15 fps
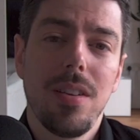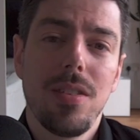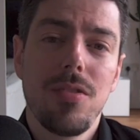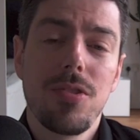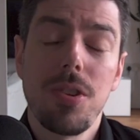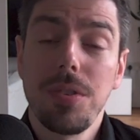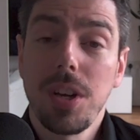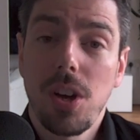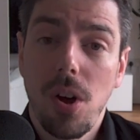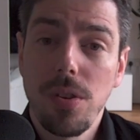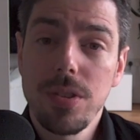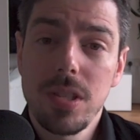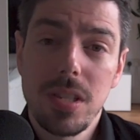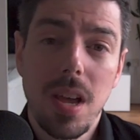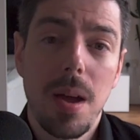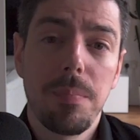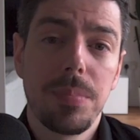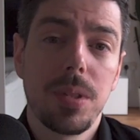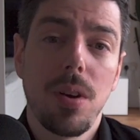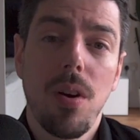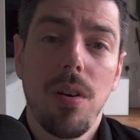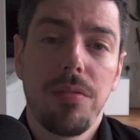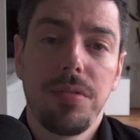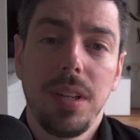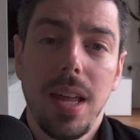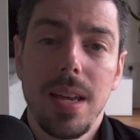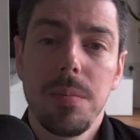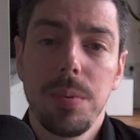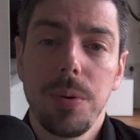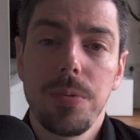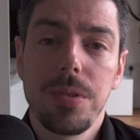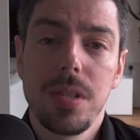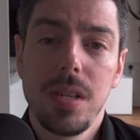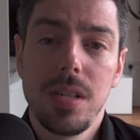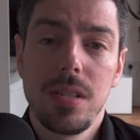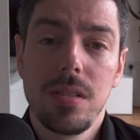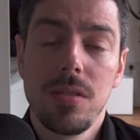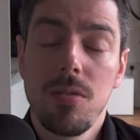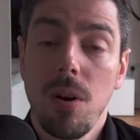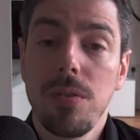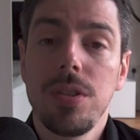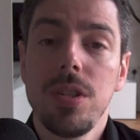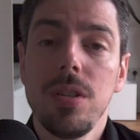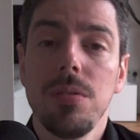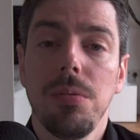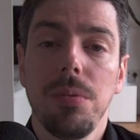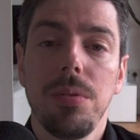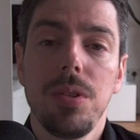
So the concept of labels is not new.